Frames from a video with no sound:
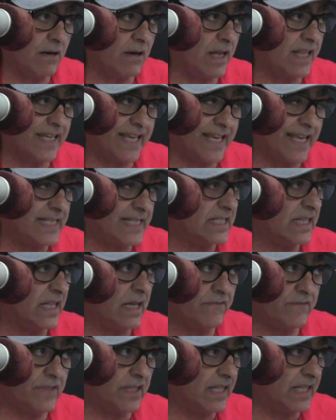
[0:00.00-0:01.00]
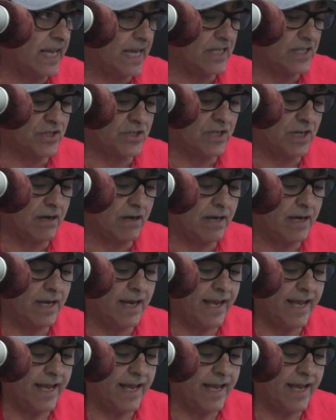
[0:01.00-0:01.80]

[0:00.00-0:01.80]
The kids loved it last year.